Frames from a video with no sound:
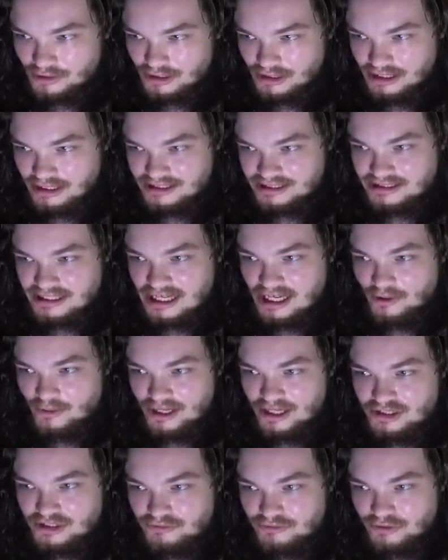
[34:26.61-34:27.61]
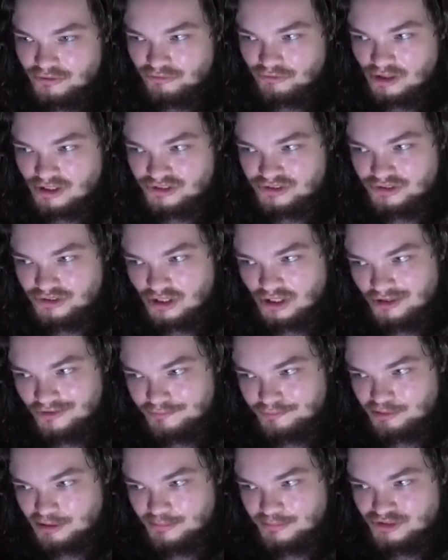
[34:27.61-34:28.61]
And is now entering Rostov,
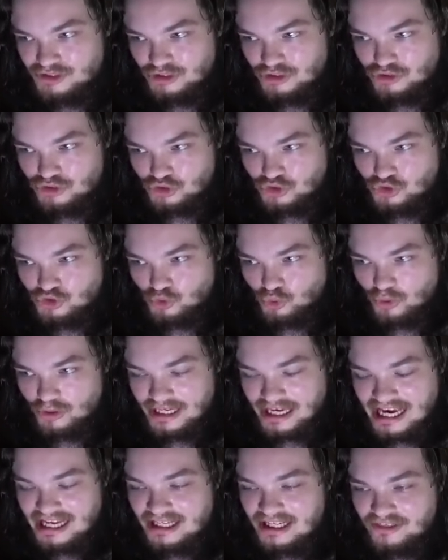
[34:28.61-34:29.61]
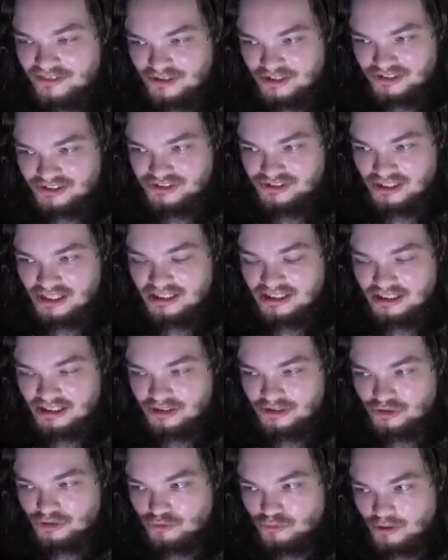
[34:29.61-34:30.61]
promising to destroy anything standing
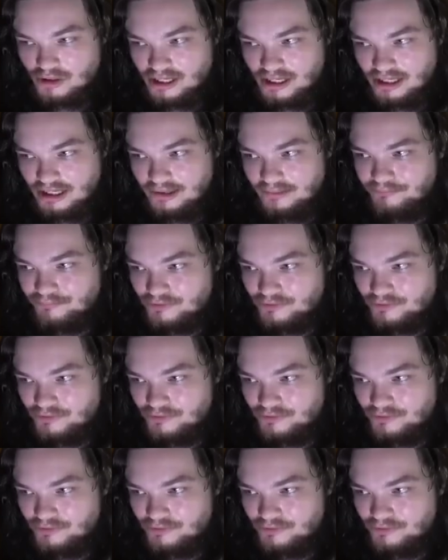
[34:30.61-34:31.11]
in their way.